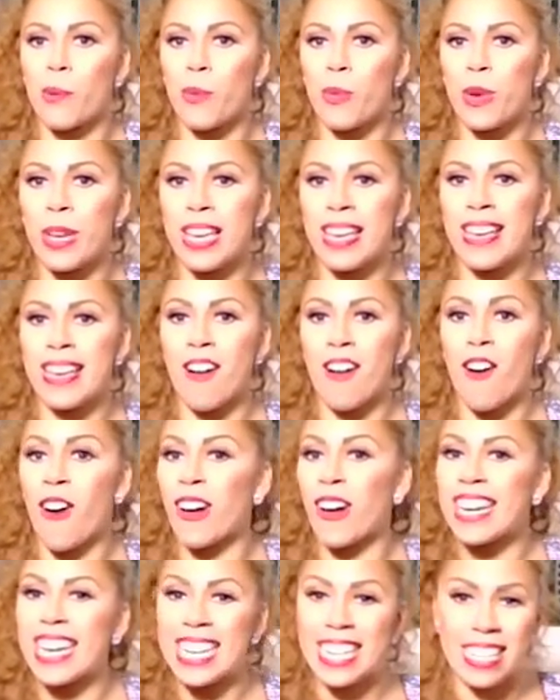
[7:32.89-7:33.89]
we
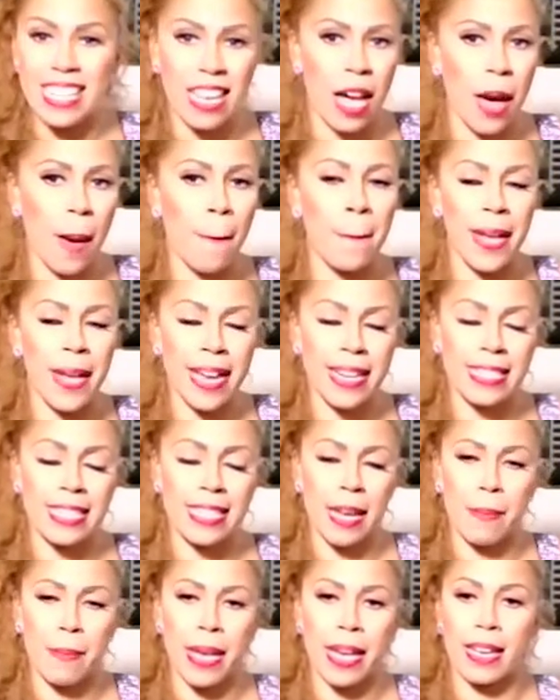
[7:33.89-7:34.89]
are in a
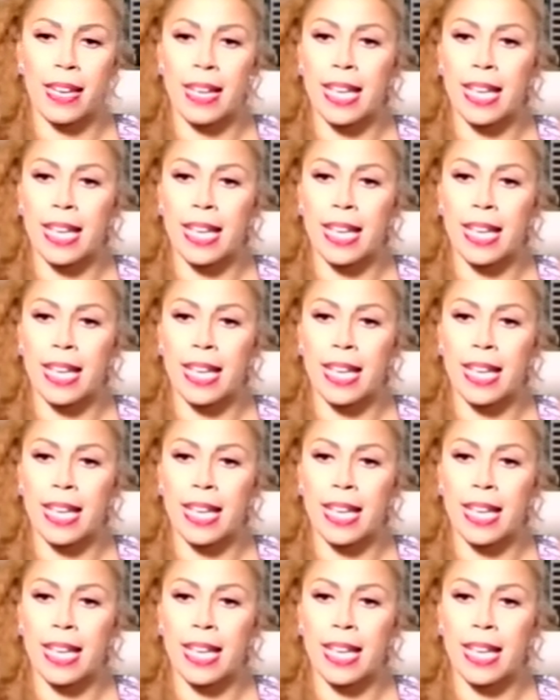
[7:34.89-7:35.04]
pandemic.